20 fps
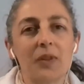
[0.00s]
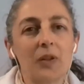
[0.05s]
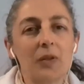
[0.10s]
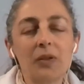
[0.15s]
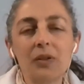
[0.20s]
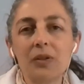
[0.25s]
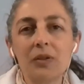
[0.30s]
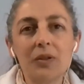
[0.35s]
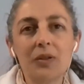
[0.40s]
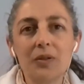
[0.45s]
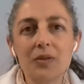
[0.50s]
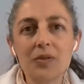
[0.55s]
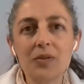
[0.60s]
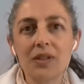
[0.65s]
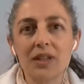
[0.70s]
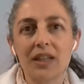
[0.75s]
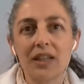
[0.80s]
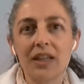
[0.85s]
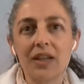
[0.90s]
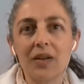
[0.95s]
What do you
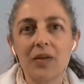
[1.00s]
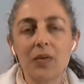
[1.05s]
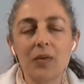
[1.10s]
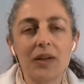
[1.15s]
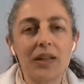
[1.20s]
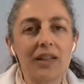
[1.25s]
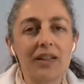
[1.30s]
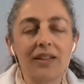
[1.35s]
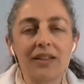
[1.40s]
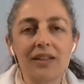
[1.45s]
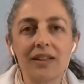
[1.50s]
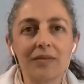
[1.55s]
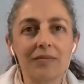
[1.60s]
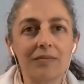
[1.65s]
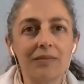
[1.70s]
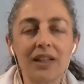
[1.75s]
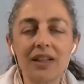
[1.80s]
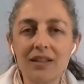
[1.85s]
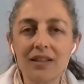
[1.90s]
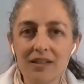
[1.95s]
say when
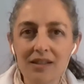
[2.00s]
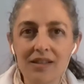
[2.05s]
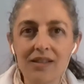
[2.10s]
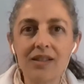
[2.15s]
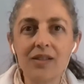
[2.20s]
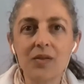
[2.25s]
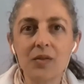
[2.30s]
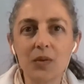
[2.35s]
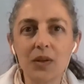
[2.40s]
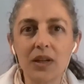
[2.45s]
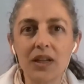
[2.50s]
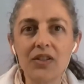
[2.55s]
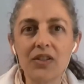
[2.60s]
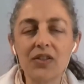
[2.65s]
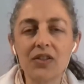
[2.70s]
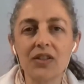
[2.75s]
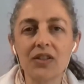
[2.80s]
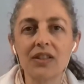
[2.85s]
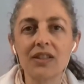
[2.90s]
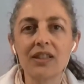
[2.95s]
there is a
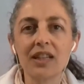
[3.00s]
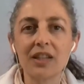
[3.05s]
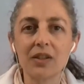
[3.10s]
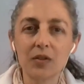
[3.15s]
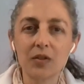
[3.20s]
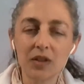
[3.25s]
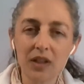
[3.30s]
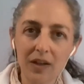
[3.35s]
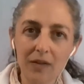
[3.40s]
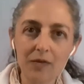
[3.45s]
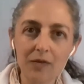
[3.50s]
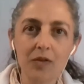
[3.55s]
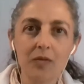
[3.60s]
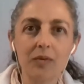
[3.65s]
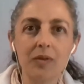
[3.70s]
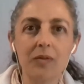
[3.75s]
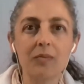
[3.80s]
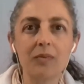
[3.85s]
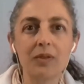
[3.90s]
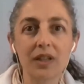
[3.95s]
situation that you have to
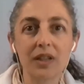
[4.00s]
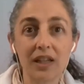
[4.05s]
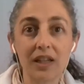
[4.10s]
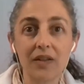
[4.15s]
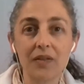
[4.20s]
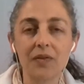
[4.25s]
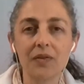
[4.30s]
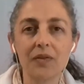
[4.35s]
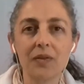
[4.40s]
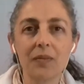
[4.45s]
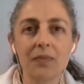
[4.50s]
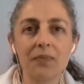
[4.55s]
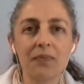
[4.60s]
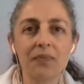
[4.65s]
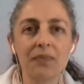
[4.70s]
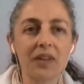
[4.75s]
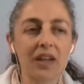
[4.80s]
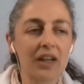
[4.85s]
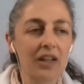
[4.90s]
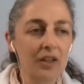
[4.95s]
be brave?
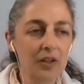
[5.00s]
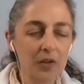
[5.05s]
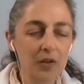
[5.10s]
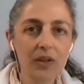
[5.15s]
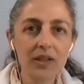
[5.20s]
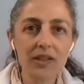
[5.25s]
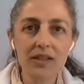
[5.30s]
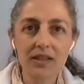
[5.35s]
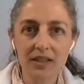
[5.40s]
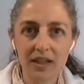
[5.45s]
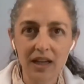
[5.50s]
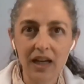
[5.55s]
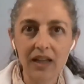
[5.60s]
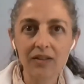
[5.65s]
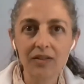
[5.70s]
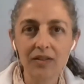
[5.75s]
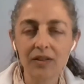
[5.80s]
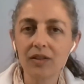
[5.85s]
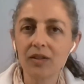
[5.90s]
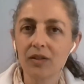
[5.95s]
You as an
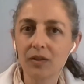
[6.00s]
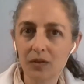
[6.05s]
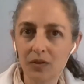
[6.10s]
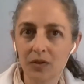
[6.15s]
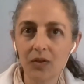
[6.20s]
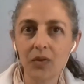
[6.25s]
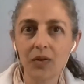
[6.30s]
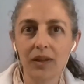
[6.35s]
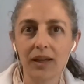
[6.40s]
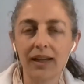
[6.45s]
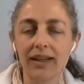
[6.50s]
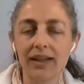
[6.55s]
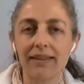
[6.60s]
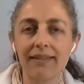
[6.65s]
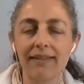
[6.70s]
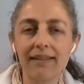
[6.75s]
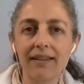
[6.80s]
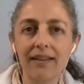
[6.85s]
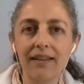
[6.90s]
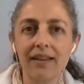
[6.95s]
adult, you know that.
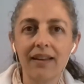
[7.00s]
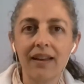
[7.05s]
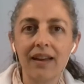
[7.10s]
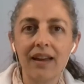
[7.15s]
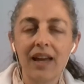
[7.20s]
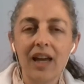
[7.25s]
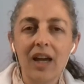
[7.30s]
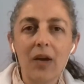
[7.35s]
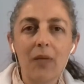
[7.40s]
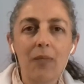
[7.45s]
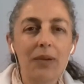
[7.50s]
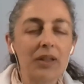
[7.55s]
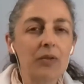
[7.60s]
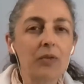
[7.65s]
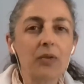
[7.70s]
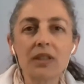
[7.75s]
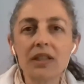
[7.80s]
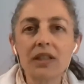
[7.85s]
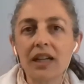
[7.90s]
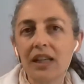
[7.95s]
But
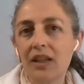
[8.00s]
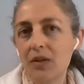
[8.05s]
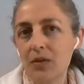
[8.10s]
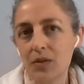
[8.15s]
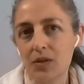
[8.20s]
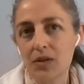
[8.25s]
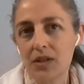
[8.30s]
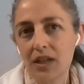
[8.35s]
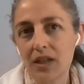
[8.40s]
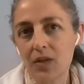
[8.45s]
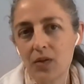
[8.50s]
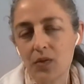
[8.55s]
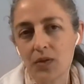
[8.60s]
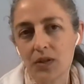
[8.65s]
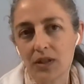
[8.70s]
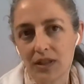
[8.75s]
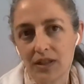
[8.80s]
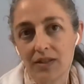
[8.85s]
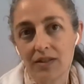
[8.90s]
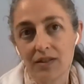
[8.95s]
what can you say
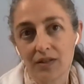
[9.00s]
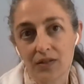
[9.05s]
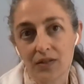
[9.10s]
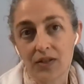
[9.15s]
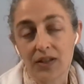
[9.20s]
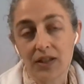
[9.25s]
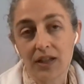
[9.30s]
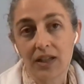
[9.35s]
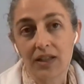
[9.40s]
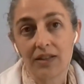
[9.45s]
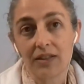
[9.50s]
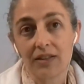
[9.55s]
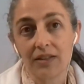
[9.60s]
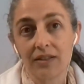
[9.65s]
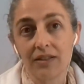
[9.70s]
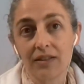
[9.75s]
to a little child?